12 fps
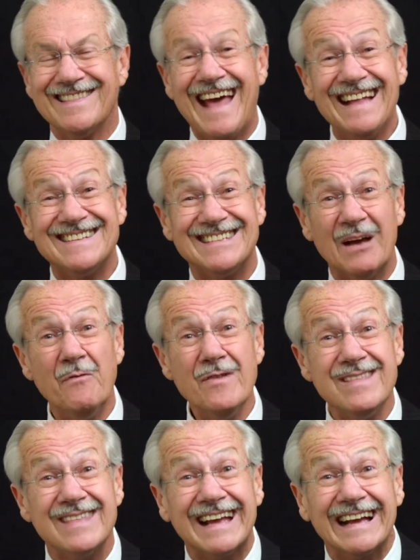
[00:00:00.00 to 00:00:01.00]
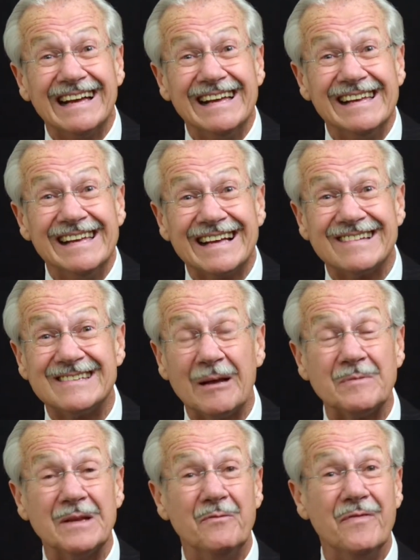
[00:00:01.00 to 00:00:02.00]
That's everything
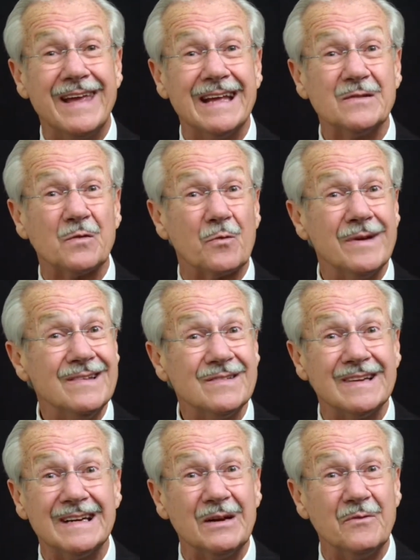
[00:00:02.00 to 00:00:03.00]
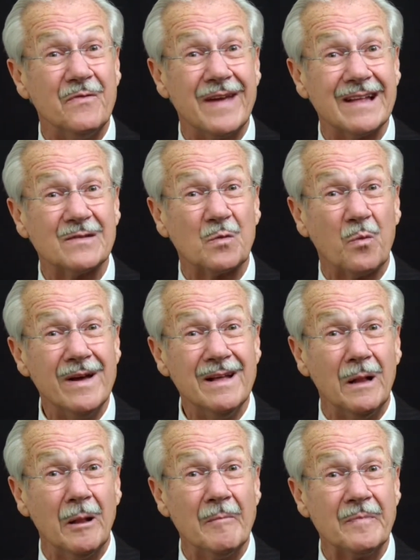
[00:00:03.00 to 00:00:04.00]
except advanced reason and advanced
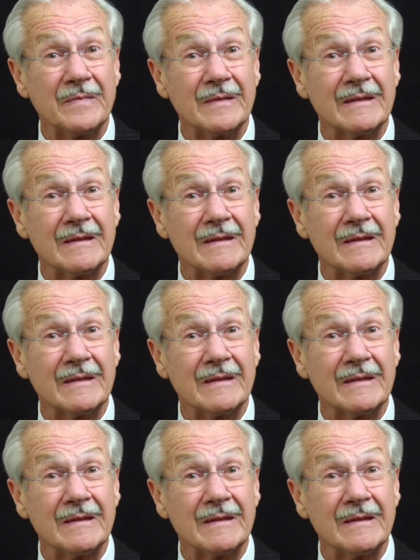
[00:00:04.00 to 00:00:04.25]
will.